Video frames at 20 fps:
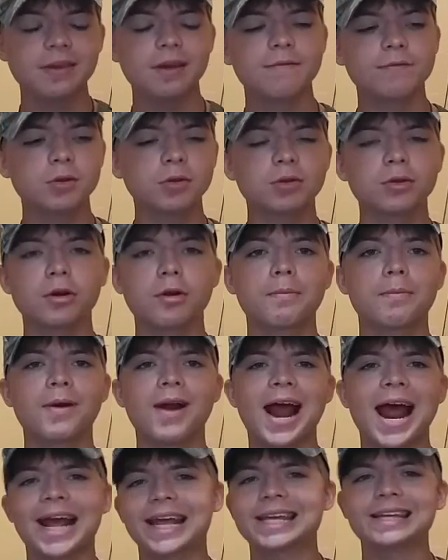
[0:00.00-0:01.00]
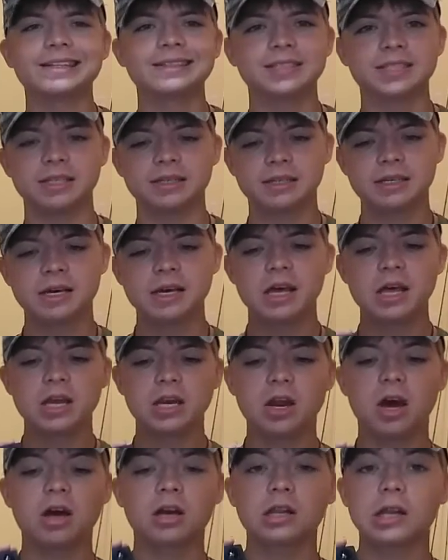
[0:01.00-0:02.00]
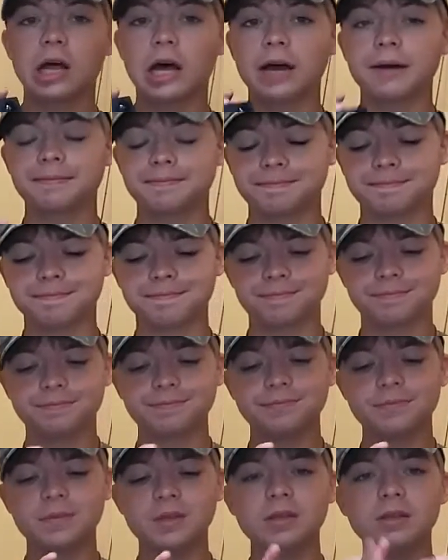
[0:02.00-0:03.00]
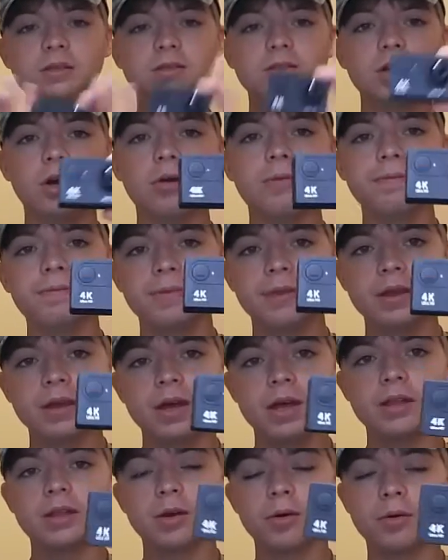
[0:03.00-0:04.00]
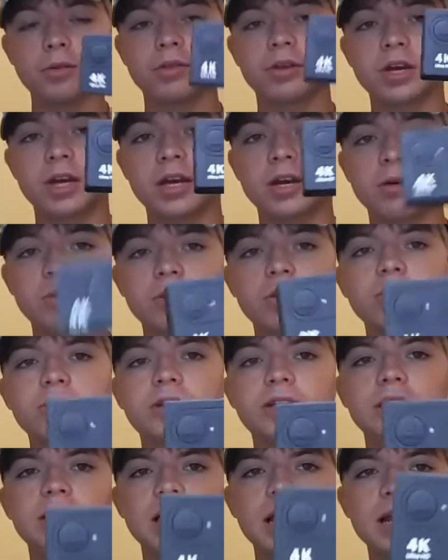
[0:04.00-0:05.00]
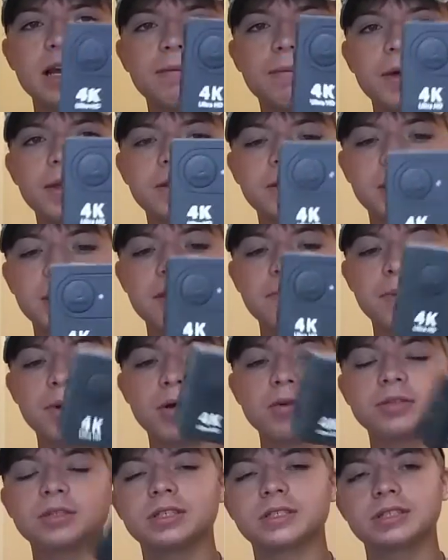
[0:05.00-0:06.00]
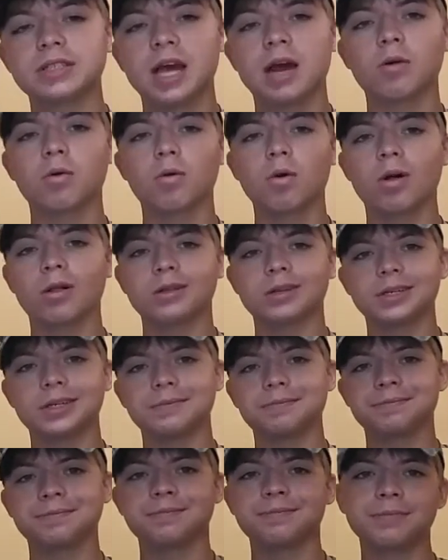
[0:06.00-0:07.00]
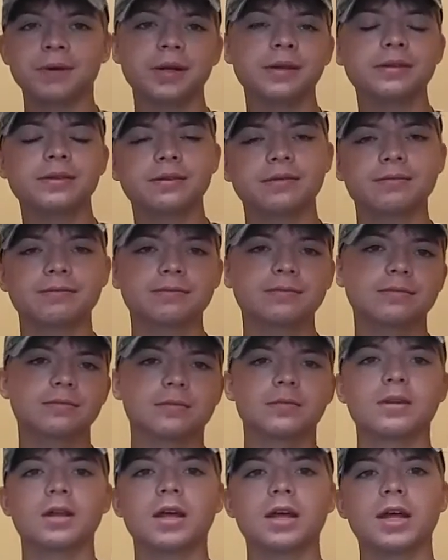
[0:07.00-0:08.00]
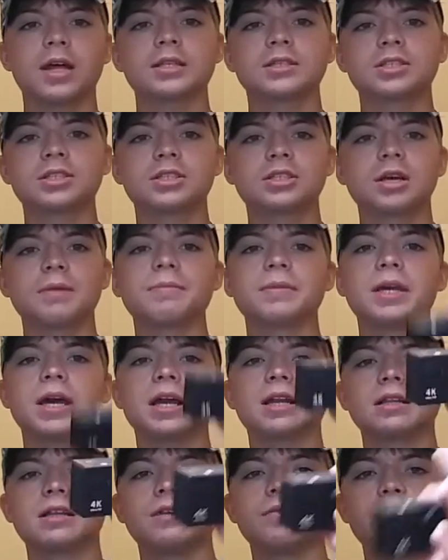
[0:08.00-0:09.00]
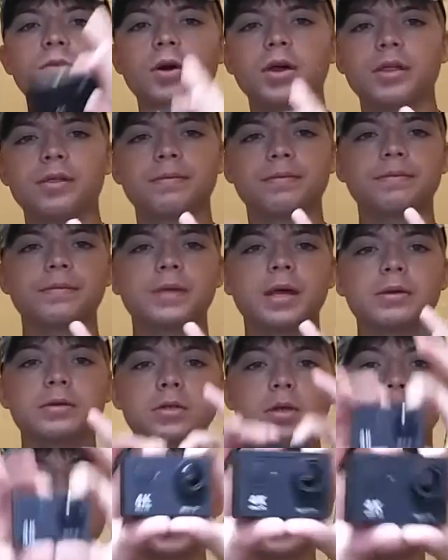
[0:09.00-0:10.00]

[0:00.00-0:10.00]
a few little brackets, and not a lot. So, the only thing I don't like about the Geek Pro is the sound quality, but that's just something you gotta live with. It's only